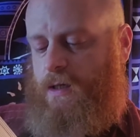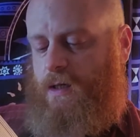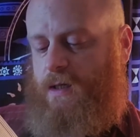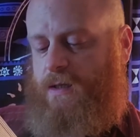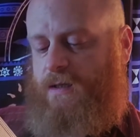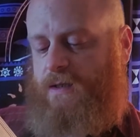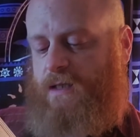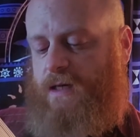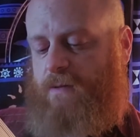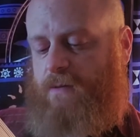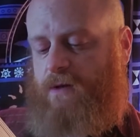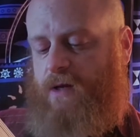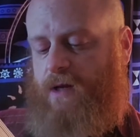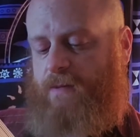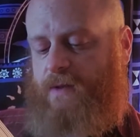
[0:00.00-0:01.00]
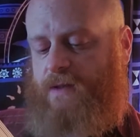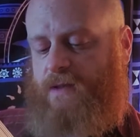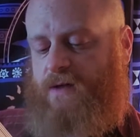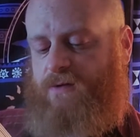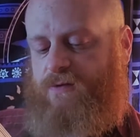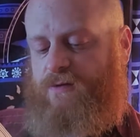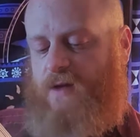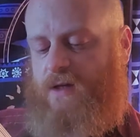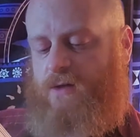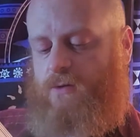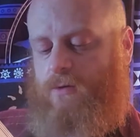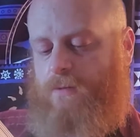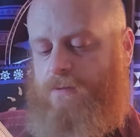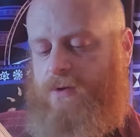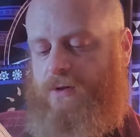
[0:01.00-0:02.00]
It seemed that I must give vent
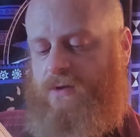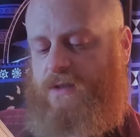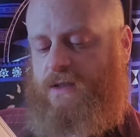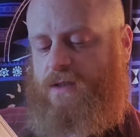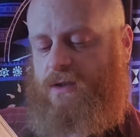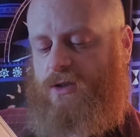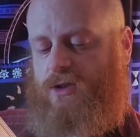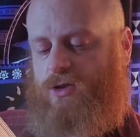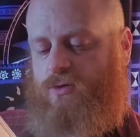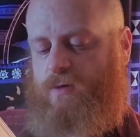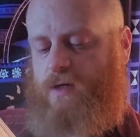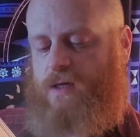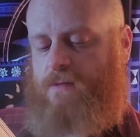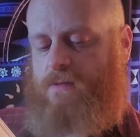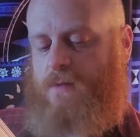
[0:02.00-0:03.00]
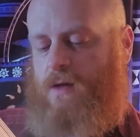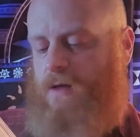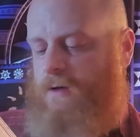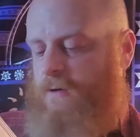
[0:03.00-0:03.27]
to a piercing scream,